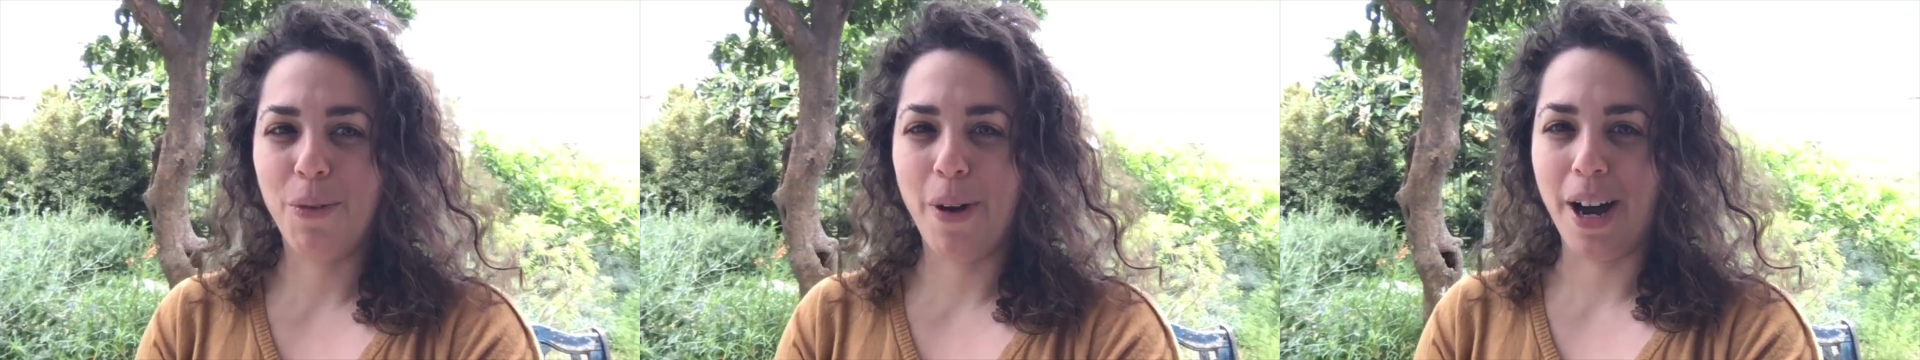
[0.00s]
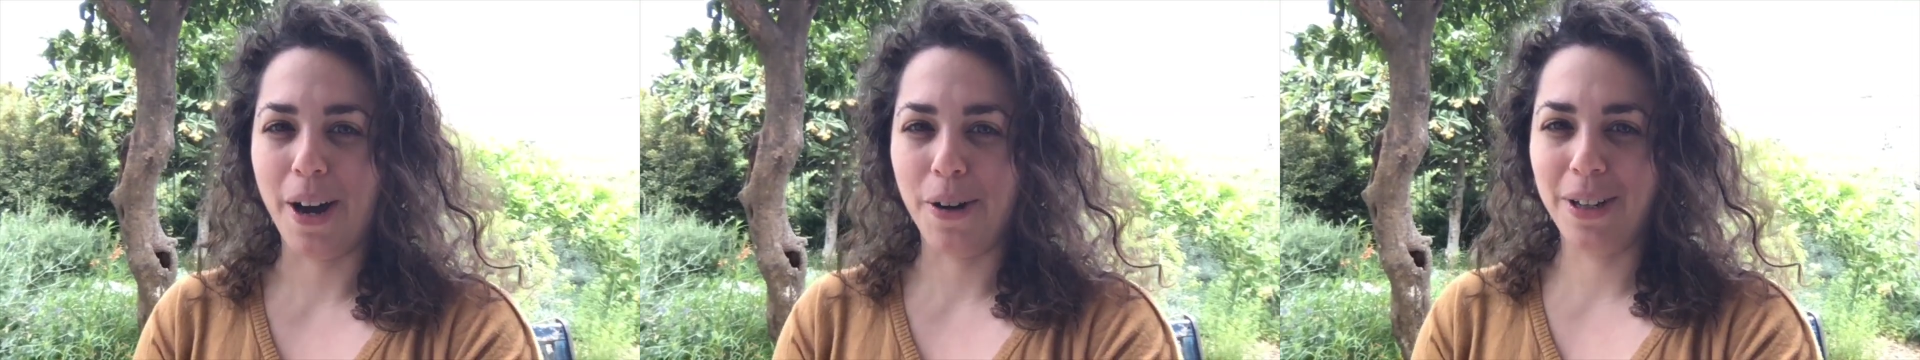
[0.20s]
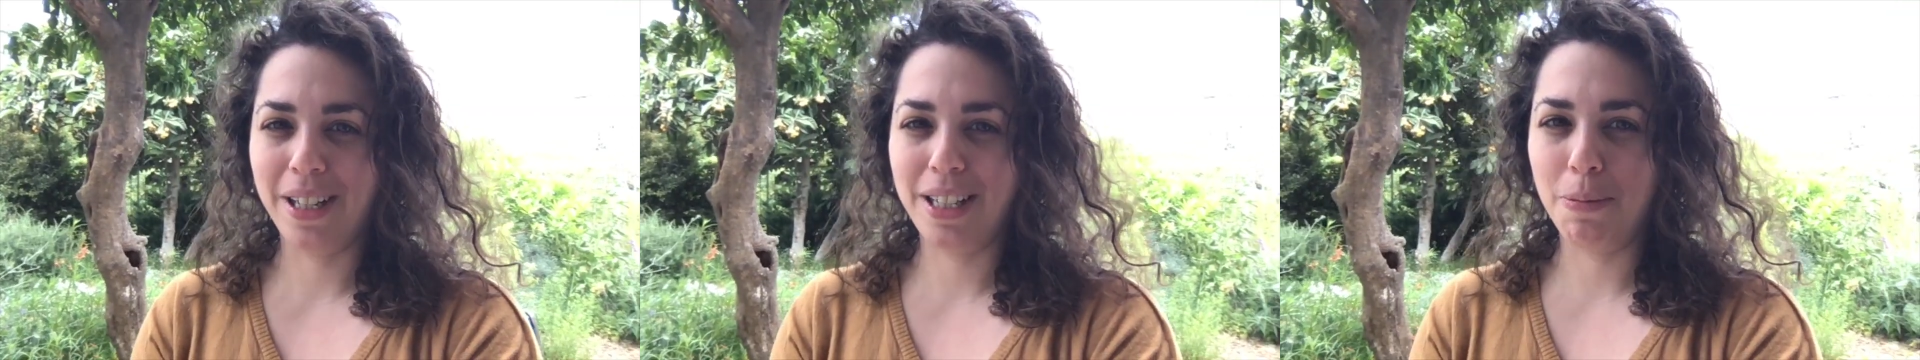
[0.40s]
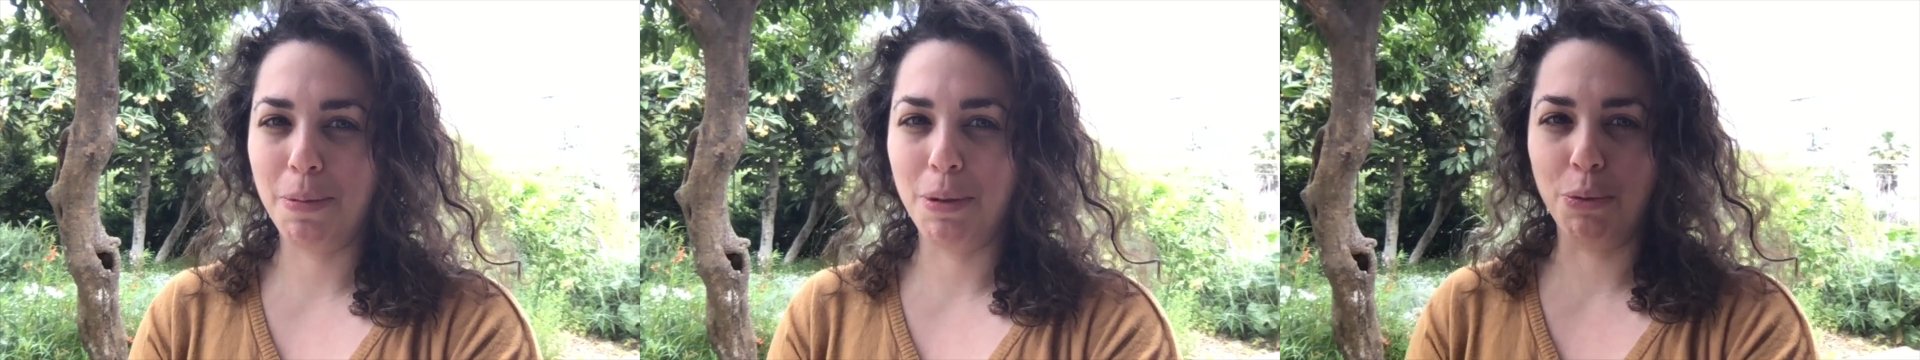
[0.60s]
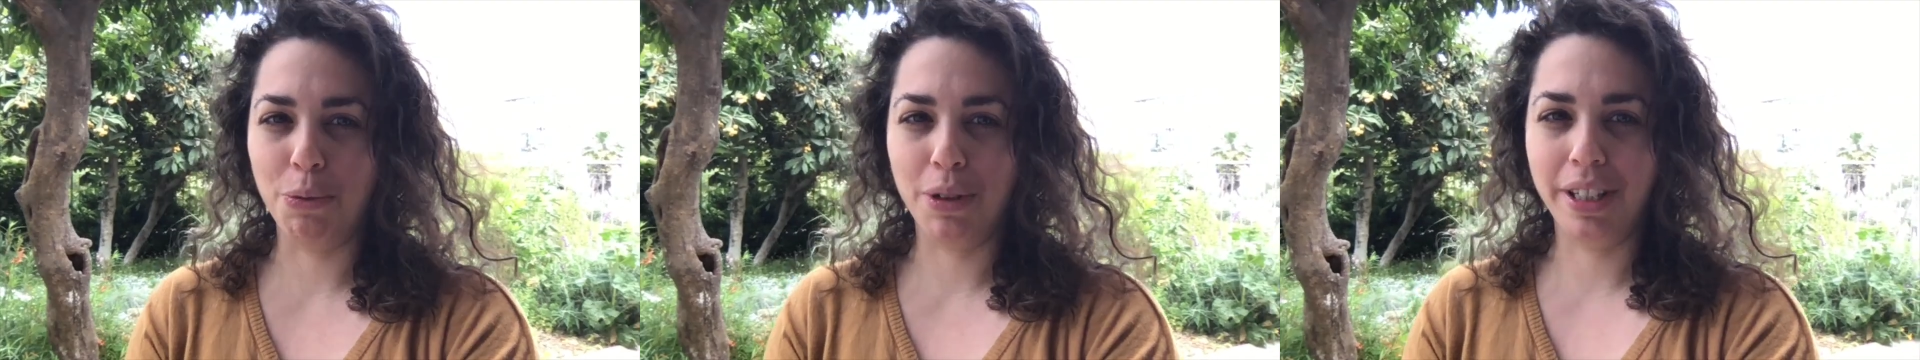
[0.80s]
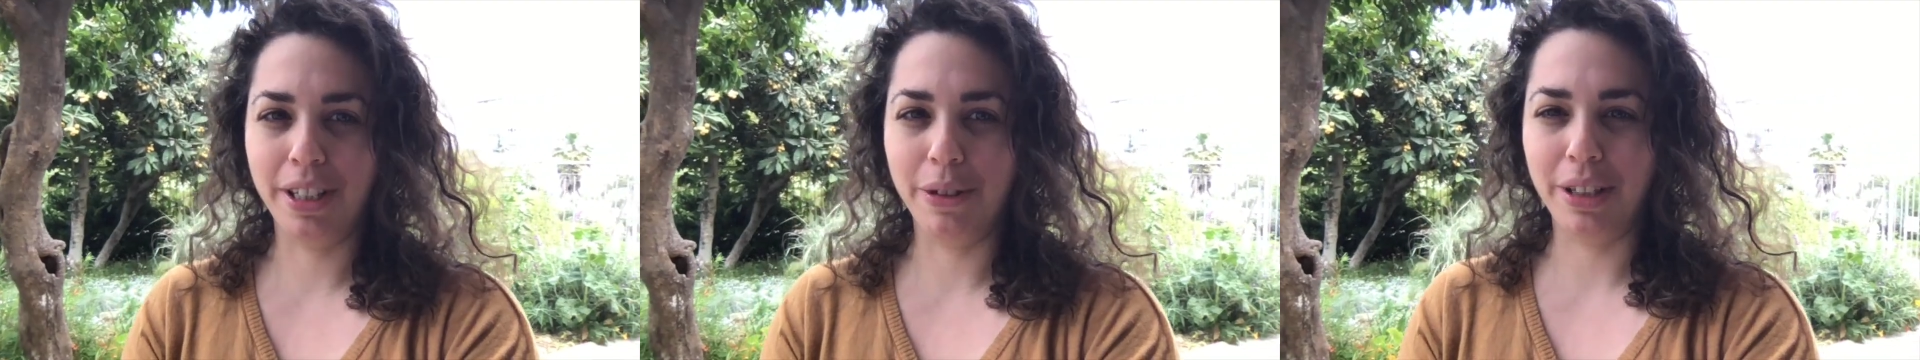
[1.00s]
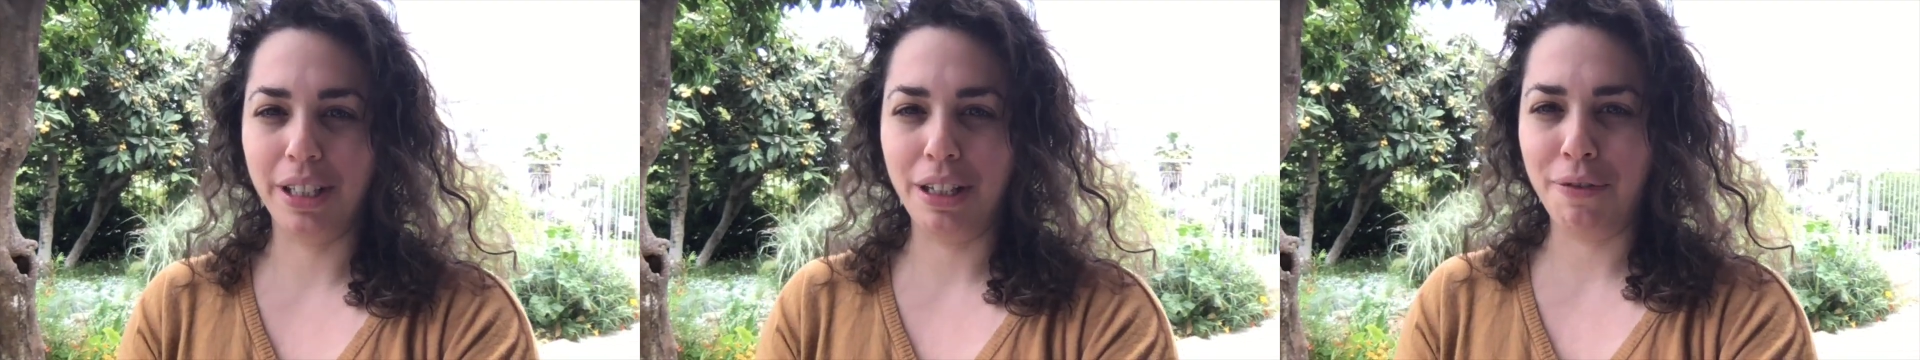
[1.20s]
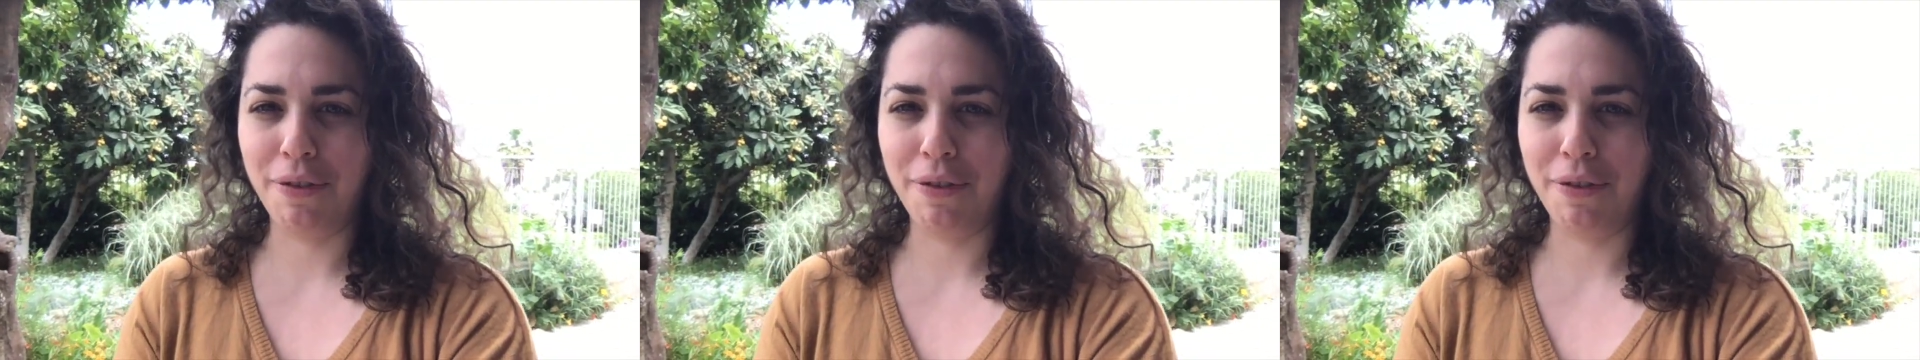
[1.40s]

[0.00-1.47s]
Wow, it's been really